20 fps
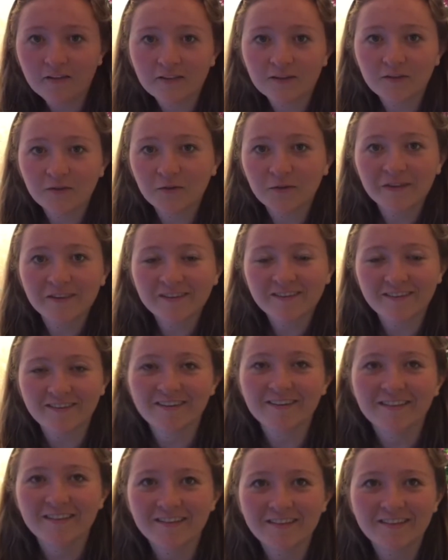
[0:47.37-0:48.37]
The twins are
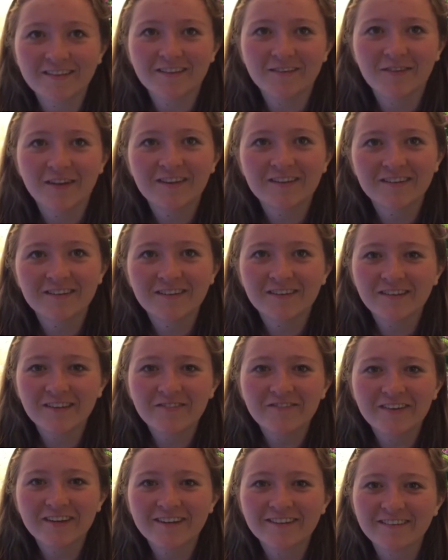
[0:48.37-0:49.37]
at the Special
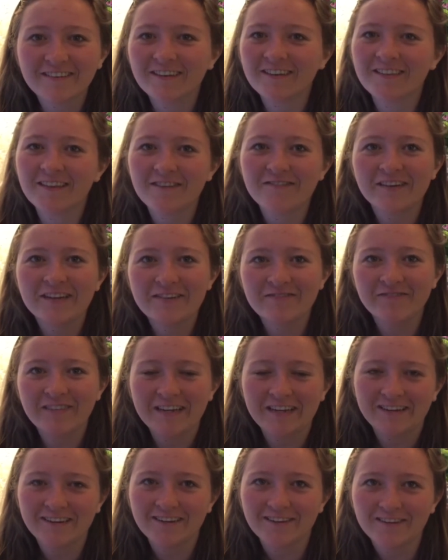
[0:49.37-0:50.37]
Olympics and they might
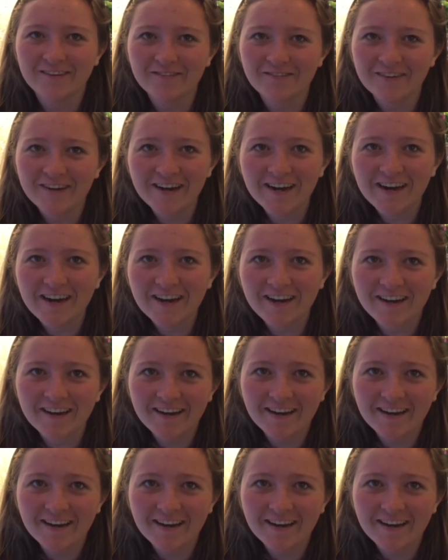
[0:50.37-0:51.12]
meet Chris Pratt.